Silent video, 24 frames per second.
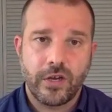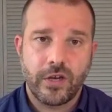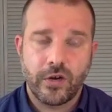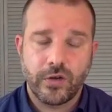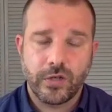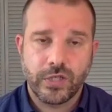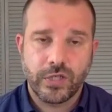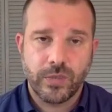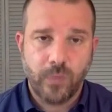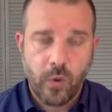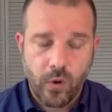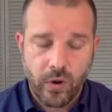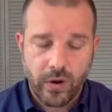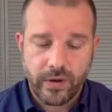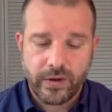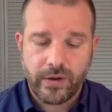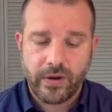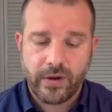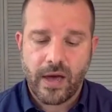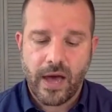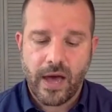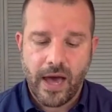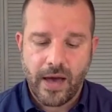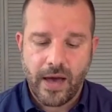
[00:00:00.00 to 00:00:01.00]

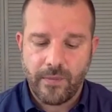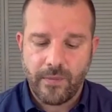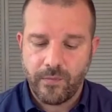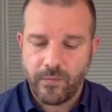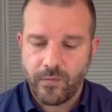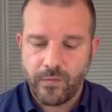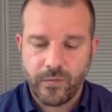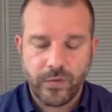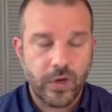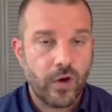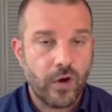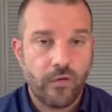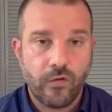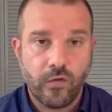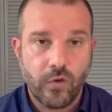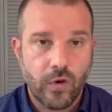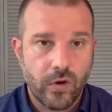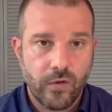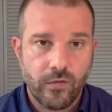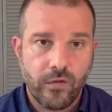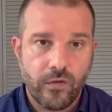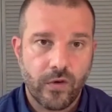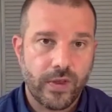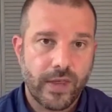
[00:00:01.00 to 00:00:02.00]
support,
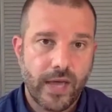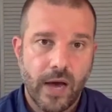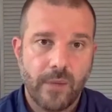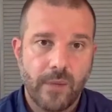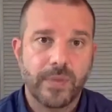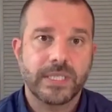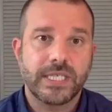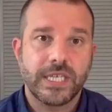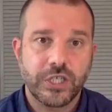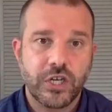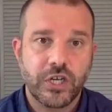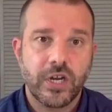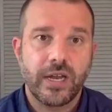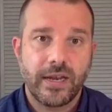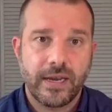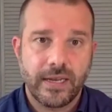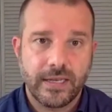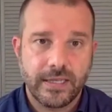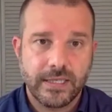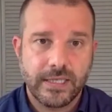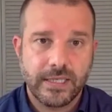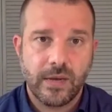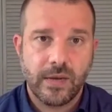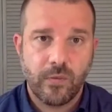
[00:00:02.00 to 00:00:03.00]
for the opposition
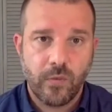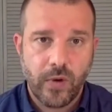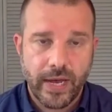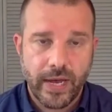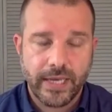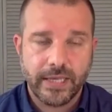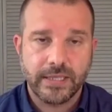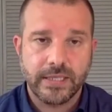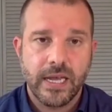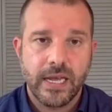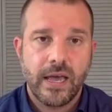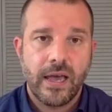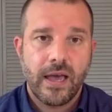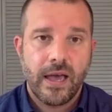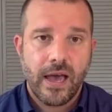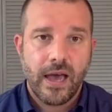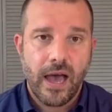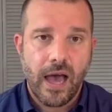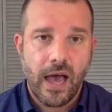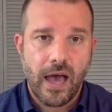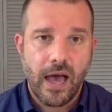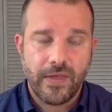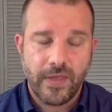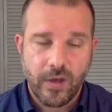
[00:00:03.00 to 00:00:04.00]
in some ways,
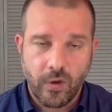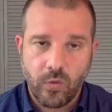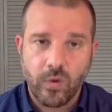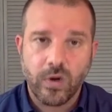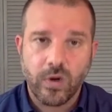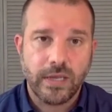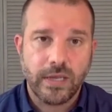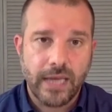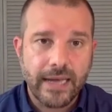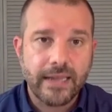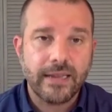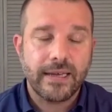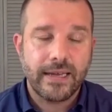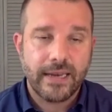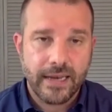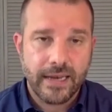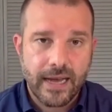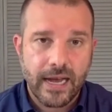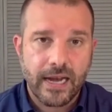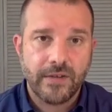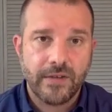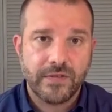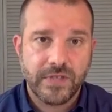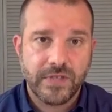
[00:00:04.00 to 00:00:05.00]
that we're likely to
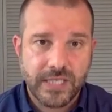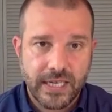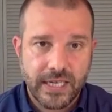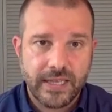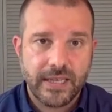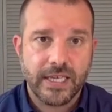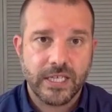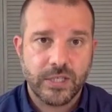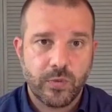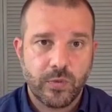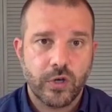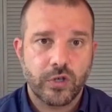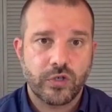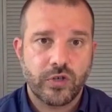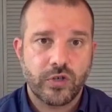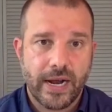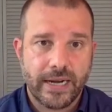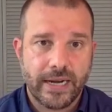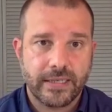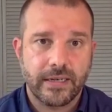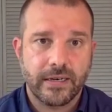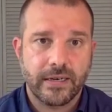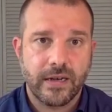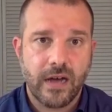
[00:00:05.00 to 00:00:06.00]
kind of see this
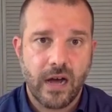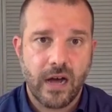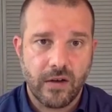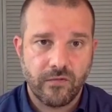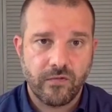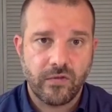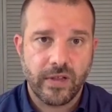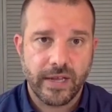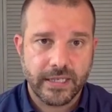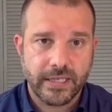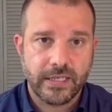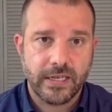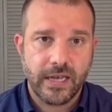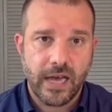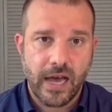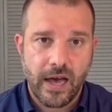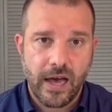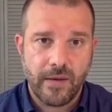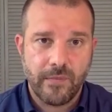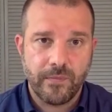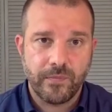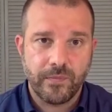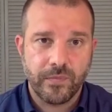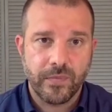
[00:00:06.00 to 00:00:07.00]
protracted conflict.
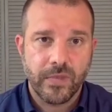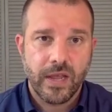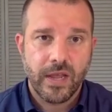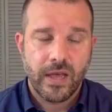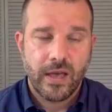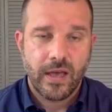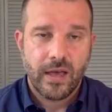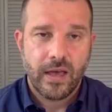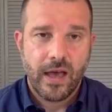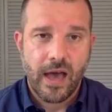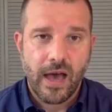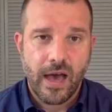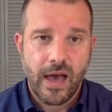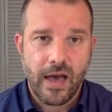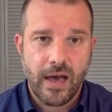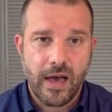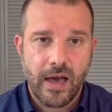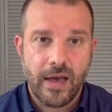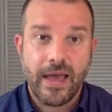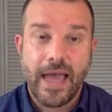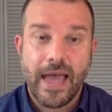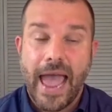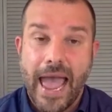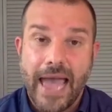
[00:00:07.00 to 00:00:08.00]

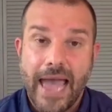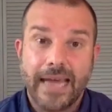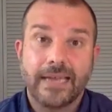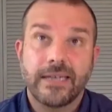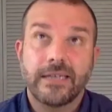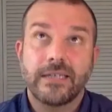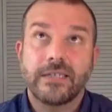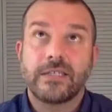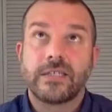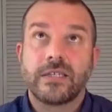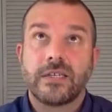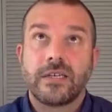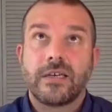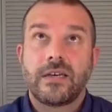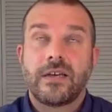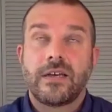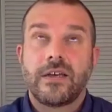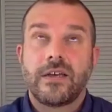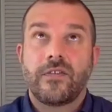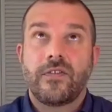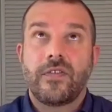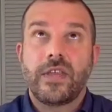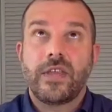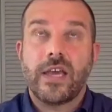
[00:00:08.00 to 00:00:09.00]
And
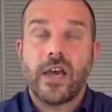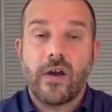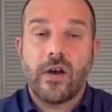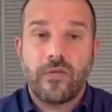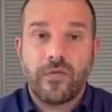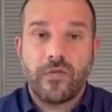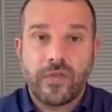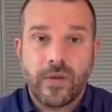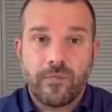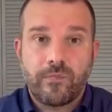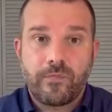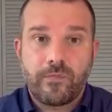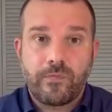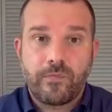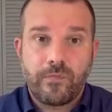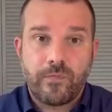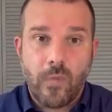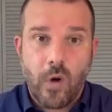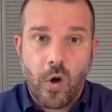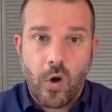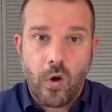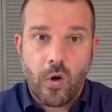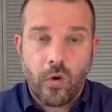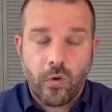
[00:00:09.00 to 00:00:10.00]
the
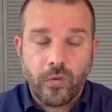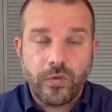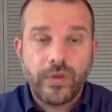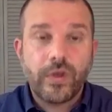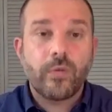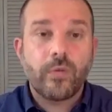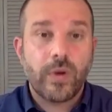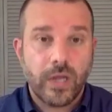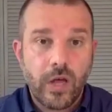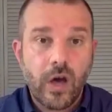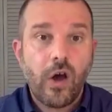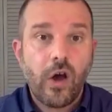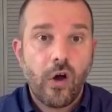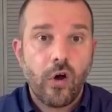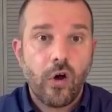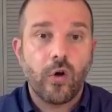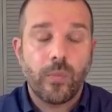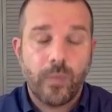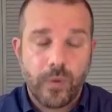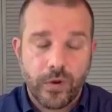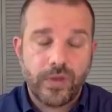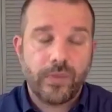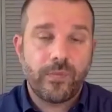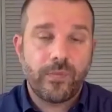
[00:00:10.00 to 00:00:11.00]
only real
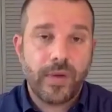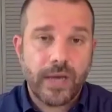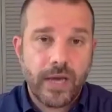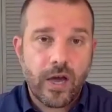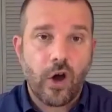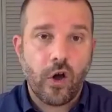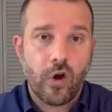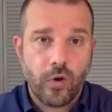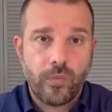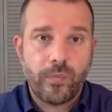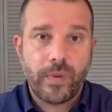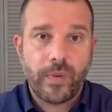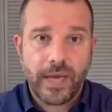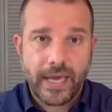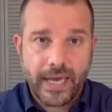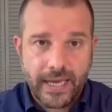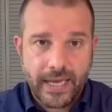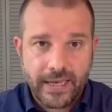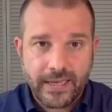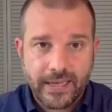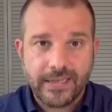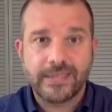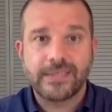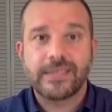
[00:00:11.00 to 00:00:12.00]
hope, or the big hope,
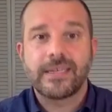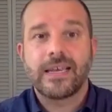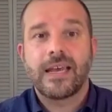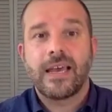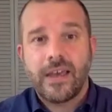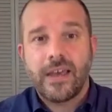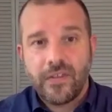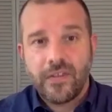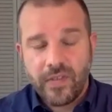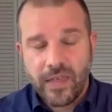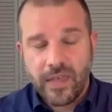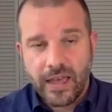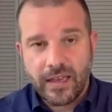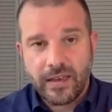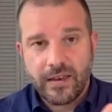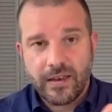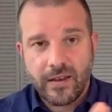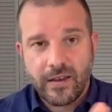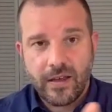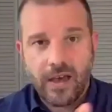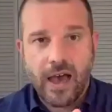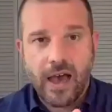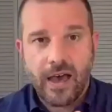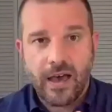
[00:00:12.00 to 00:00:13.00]
is that
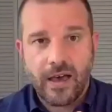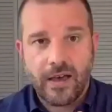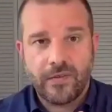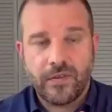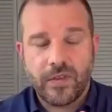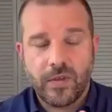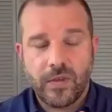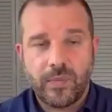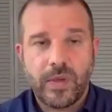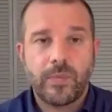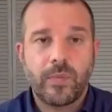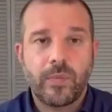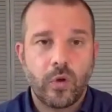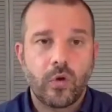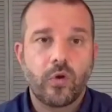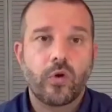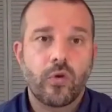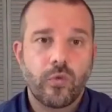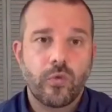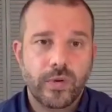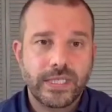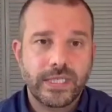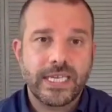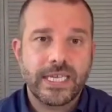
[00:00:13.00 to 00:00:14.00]
the people who
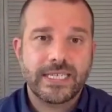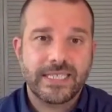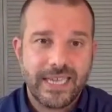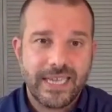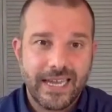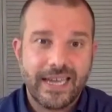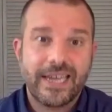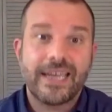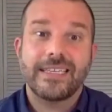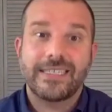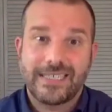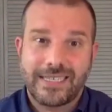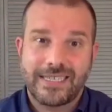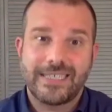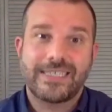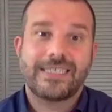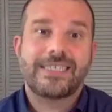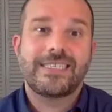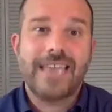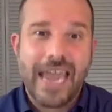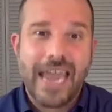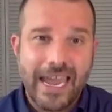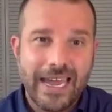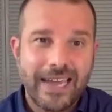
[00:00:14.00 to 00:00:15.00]
are resisting can
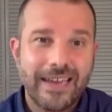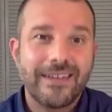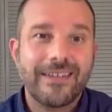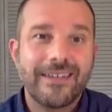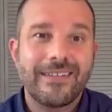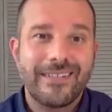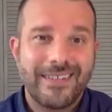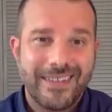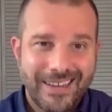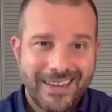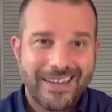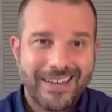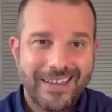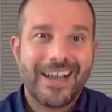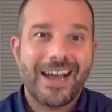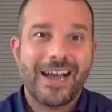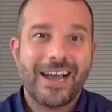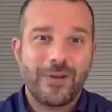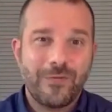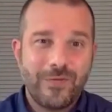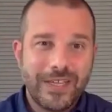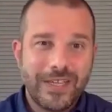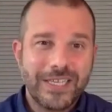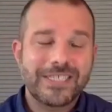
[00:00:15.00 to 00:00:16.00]
sustain
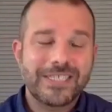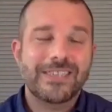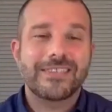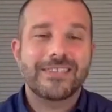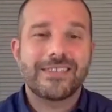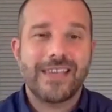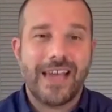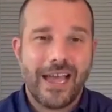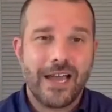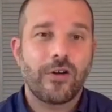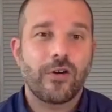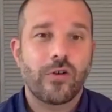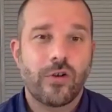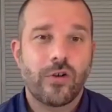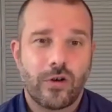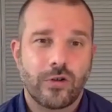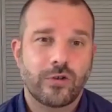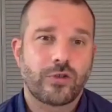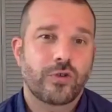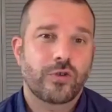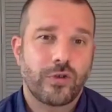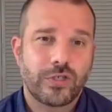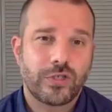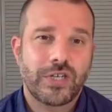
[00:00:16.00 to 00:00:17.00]
kind of these societal
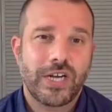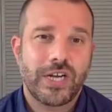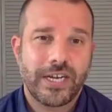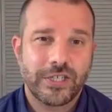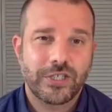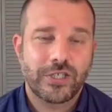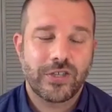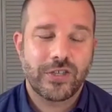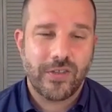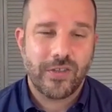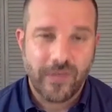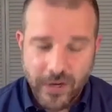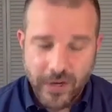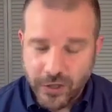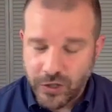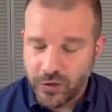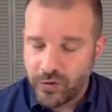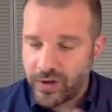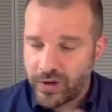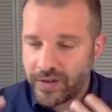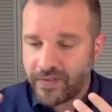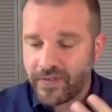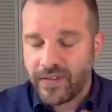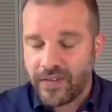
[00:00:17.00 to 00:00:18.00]
cultural changes that they're
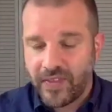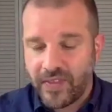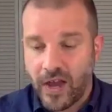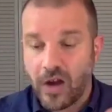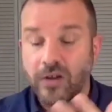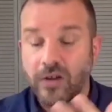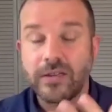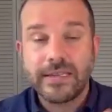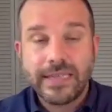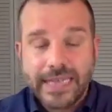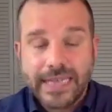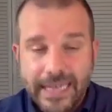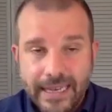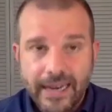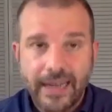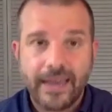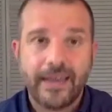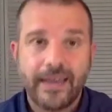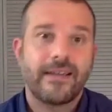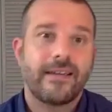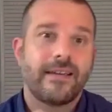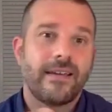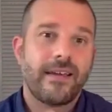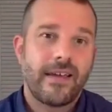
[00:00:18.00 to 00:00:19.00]
doing, that they're
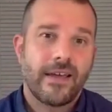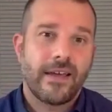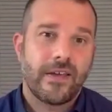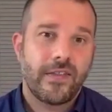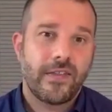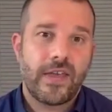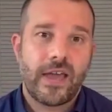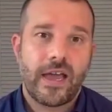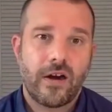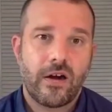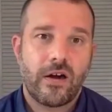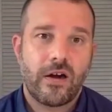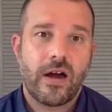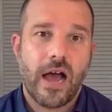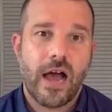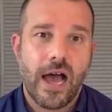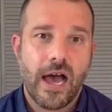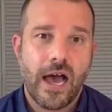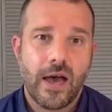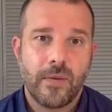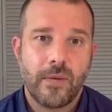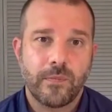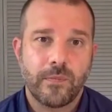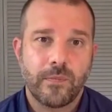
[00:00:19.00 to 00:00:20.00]
leading there,
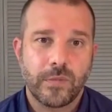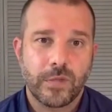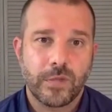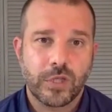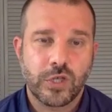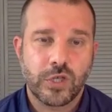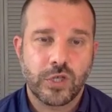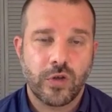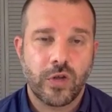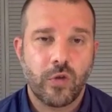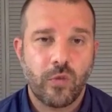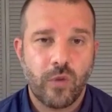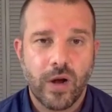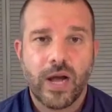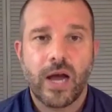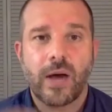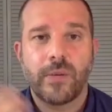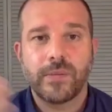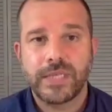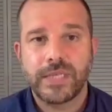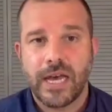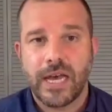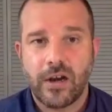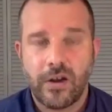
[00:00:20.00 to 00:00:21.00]
so that what
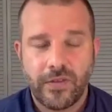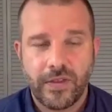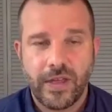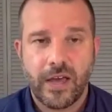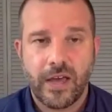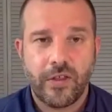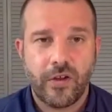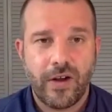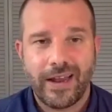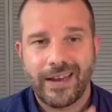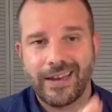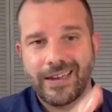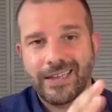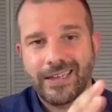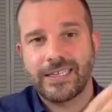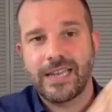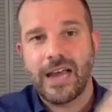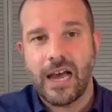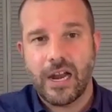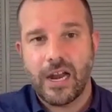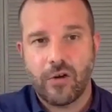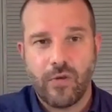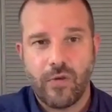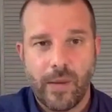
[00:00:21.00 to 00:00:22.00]
comes out on the other end is
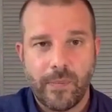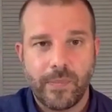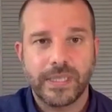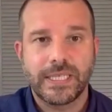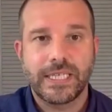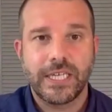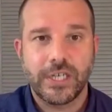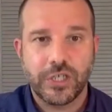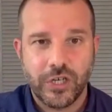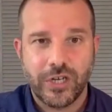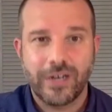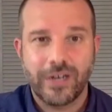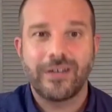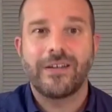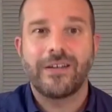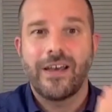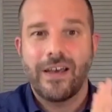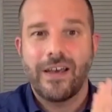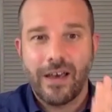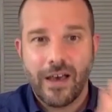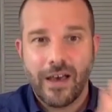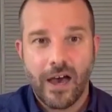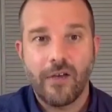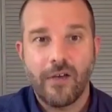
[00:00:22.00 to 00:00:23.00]
not a repetition
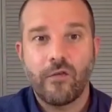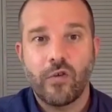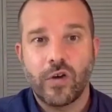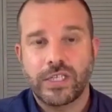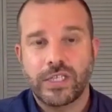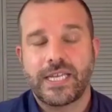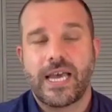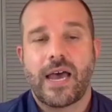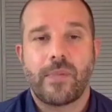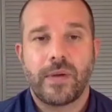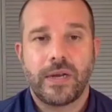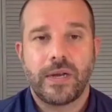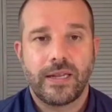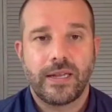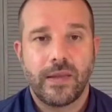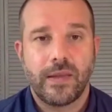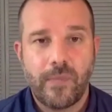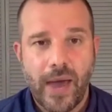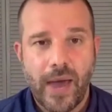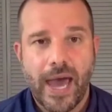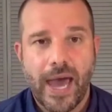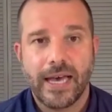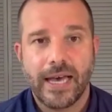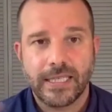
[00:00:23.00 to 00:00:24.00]
of what's happened in the
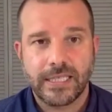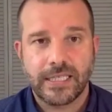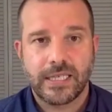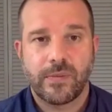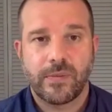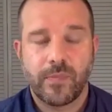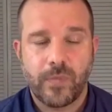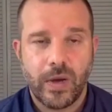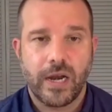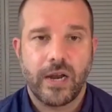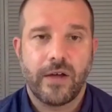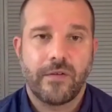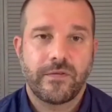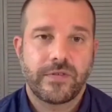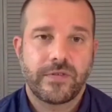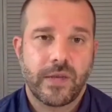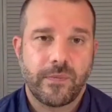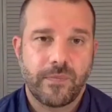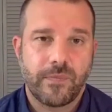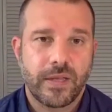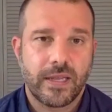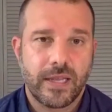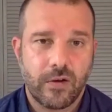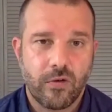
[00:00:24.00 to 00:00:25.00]
past, but of
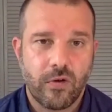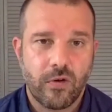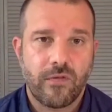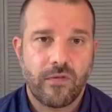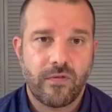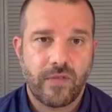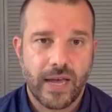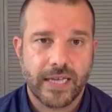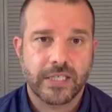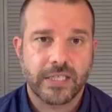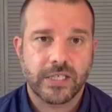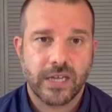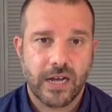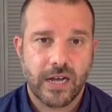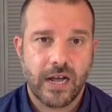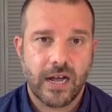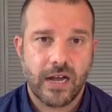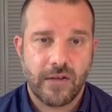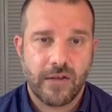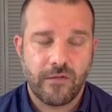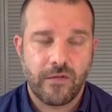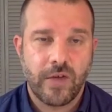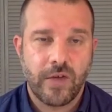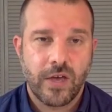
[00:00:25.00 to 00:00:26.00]
something that reflects a
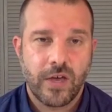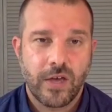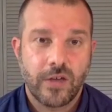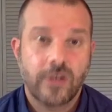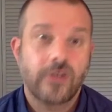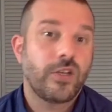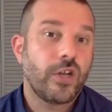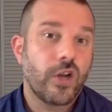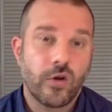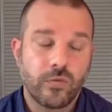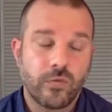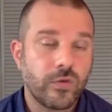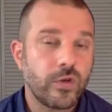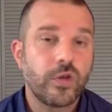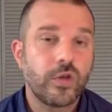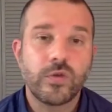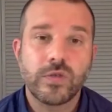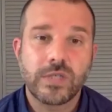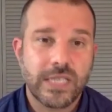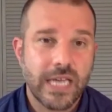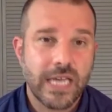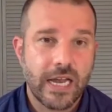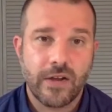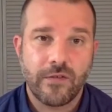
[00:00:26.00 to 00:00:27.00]
kind of, new
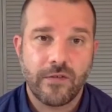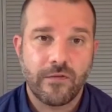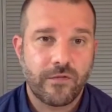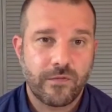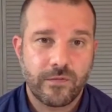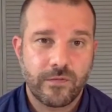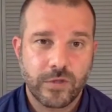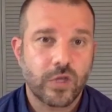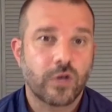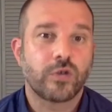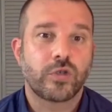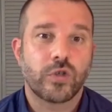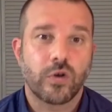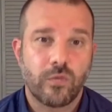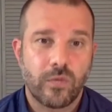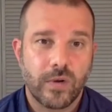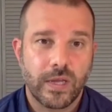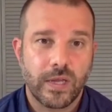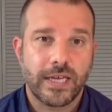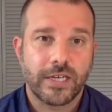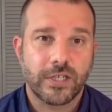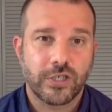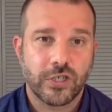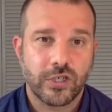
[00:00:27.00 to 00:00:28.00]
set of social
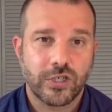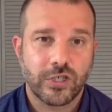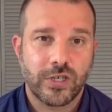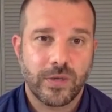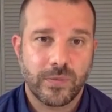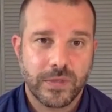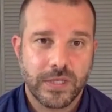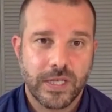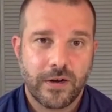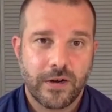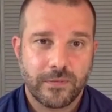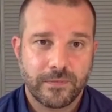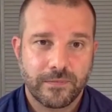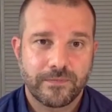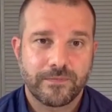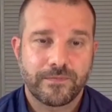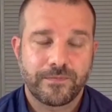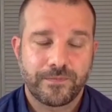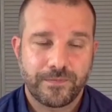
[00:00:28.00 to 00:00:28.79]
relationships there.